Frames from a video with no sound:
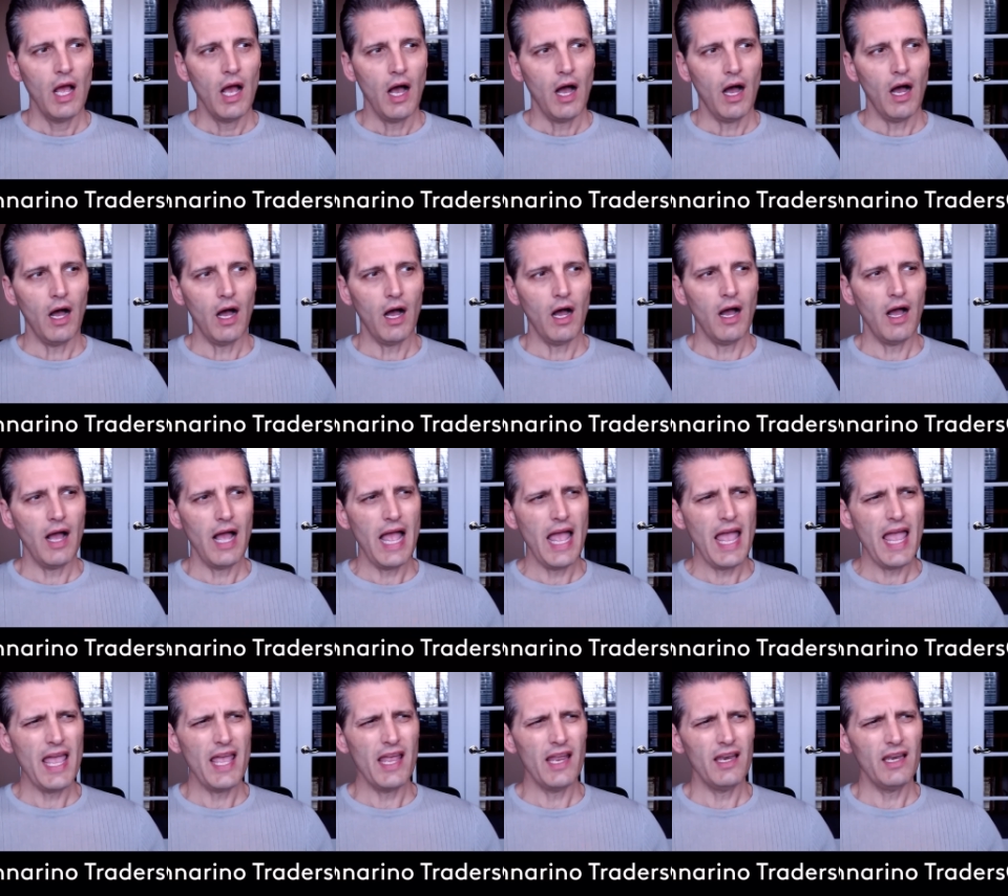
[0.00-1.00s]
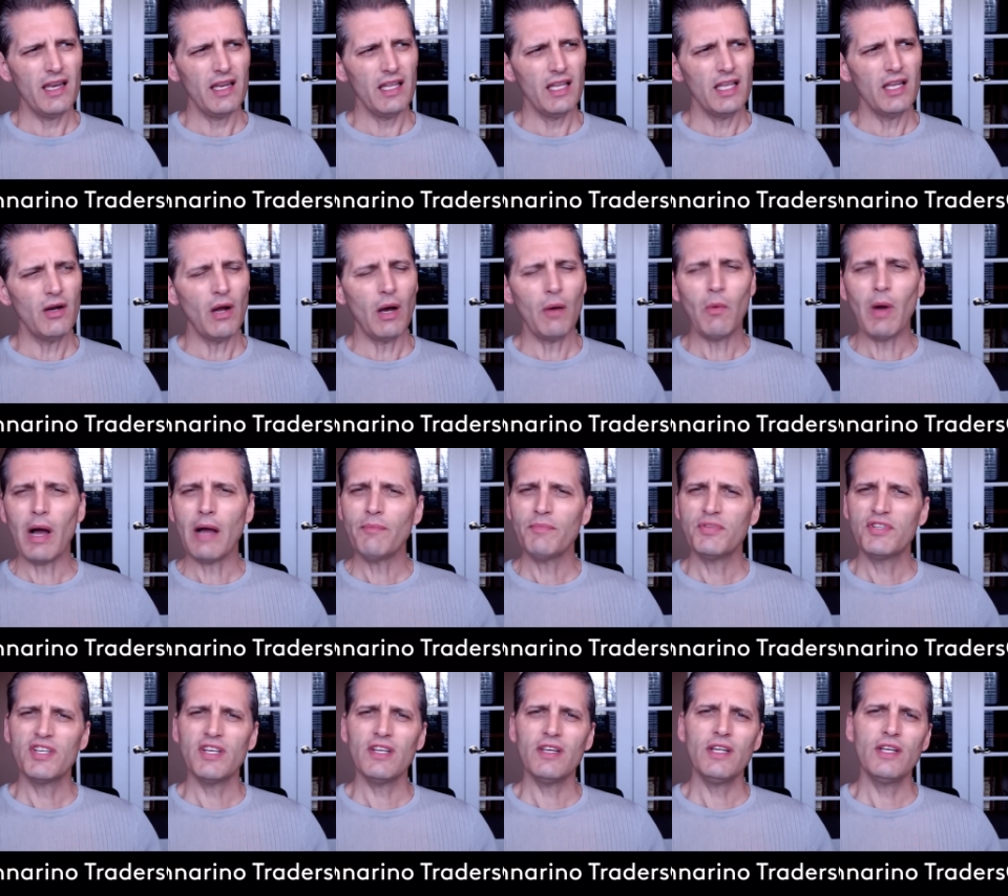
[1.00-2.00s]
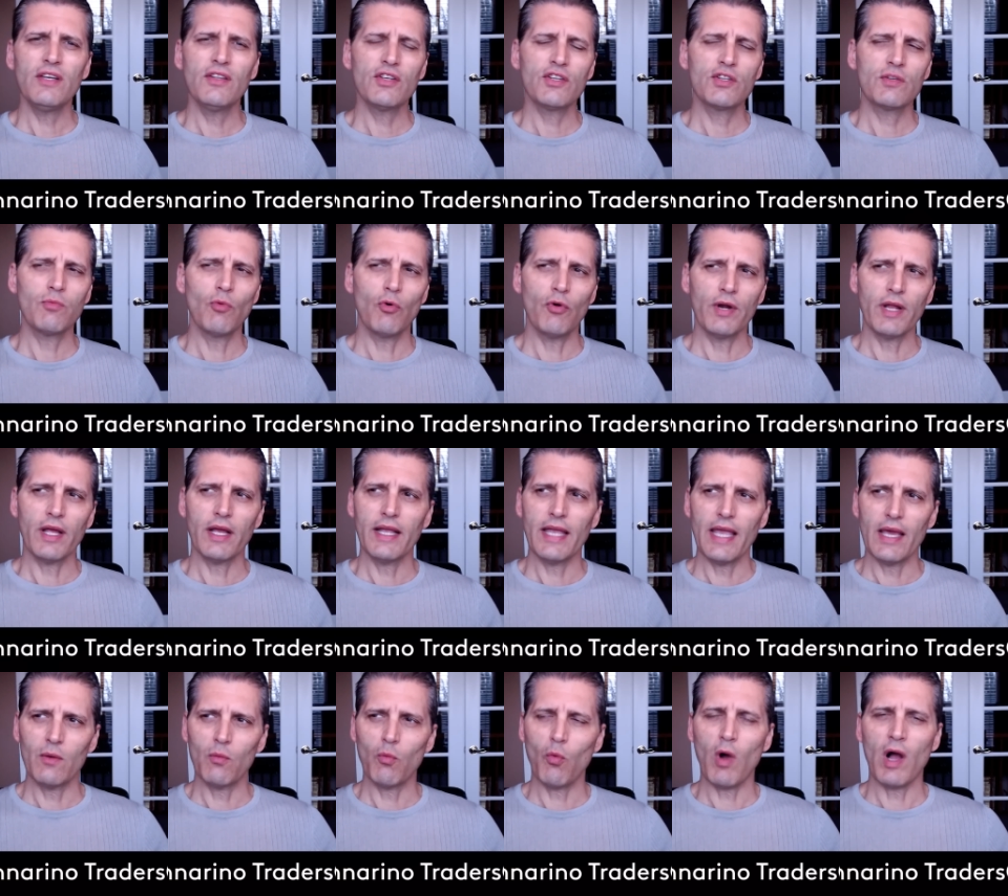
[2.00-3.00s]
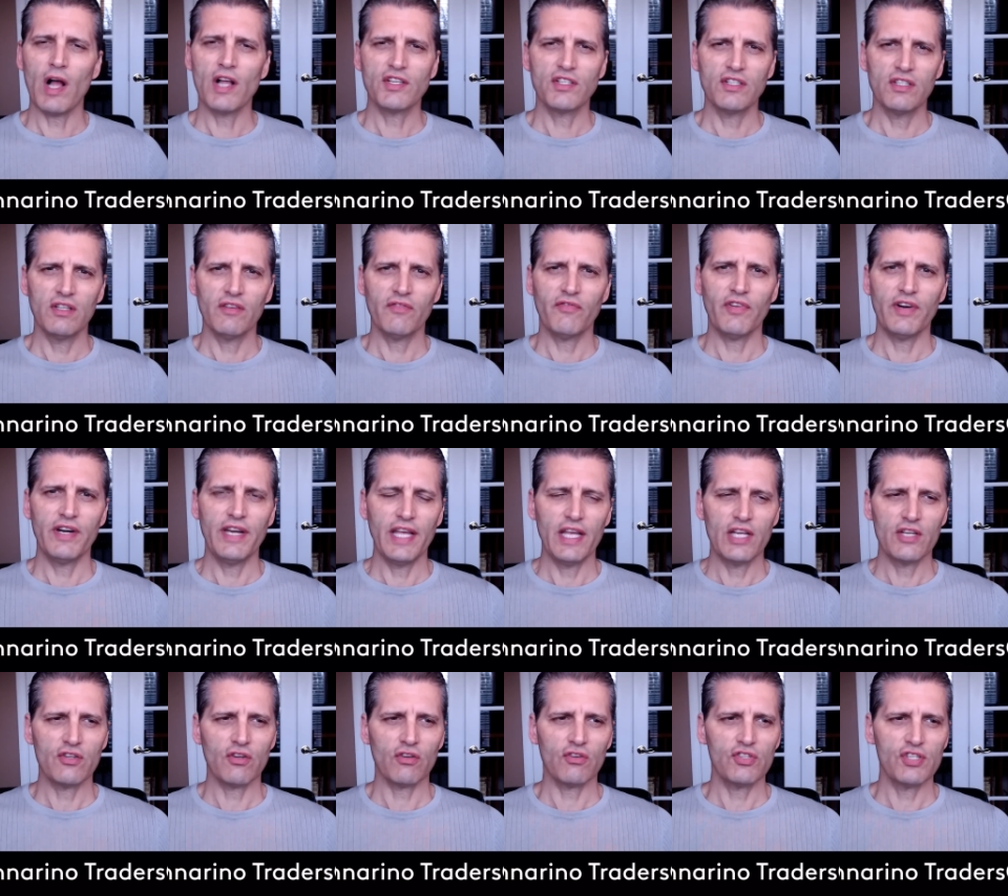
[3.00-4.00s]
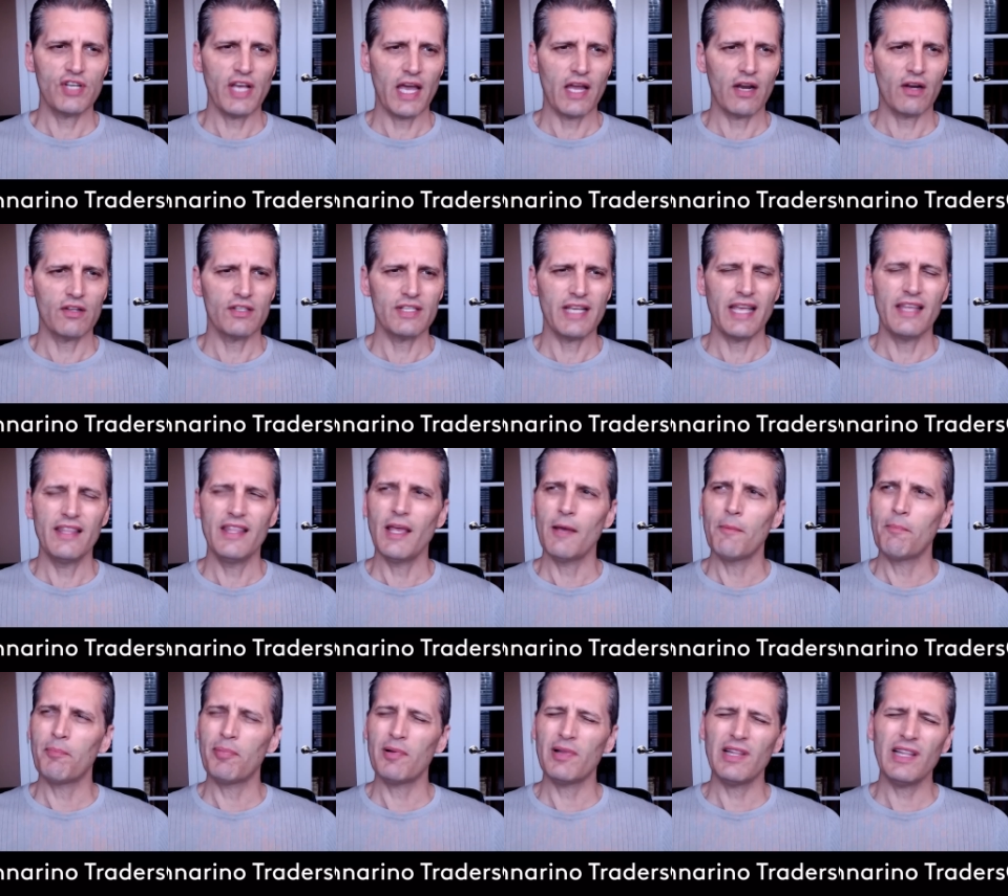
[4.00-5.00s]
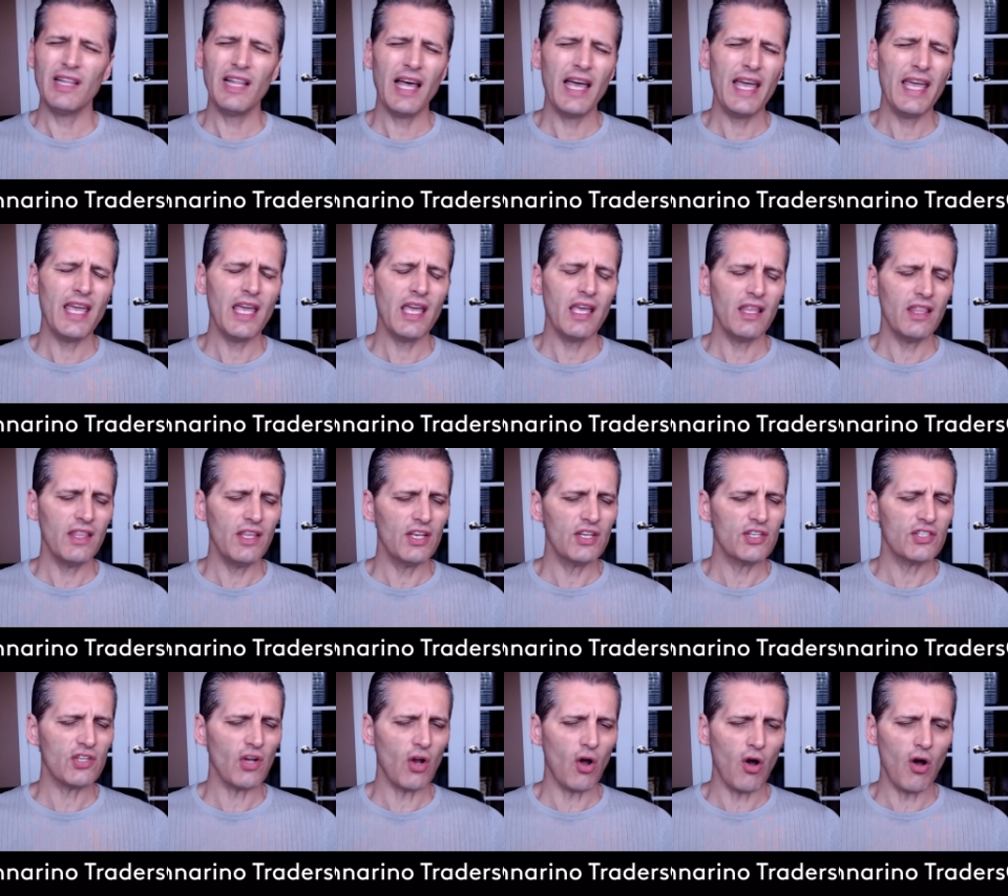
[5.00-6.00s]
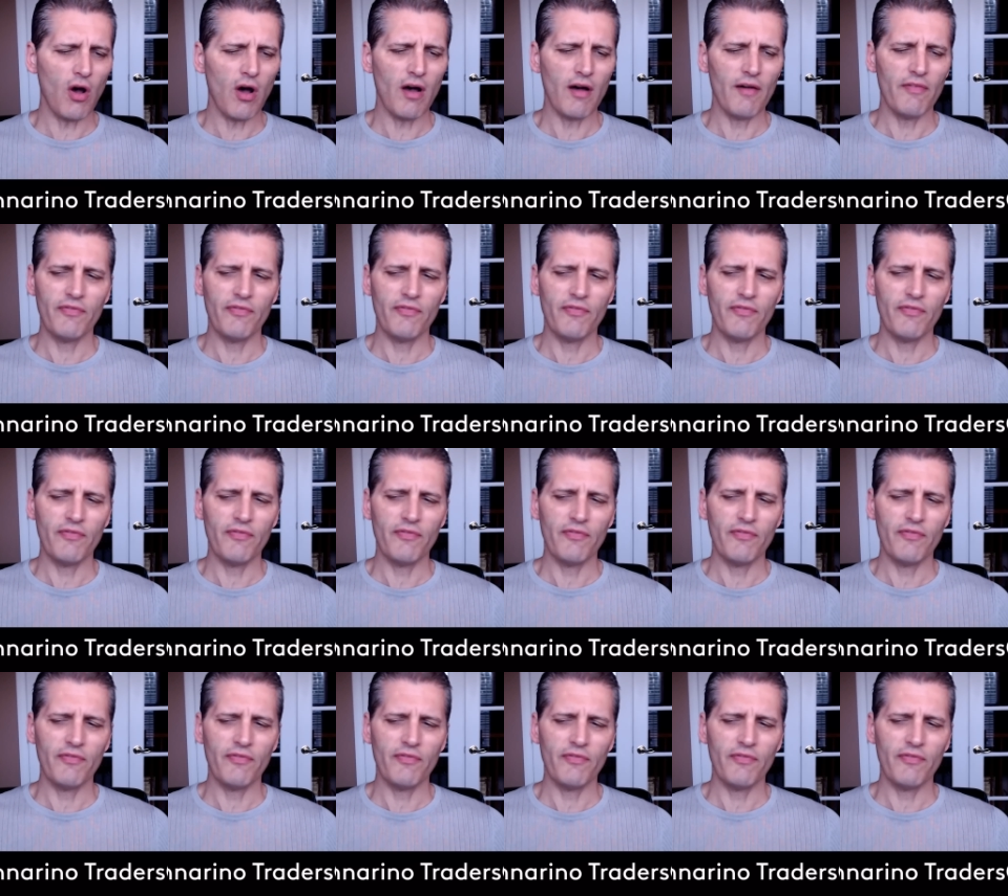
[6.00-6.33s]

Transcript: Uh, and, you know, I'm sitting here this morning again watching the financial channels, and they're playing this off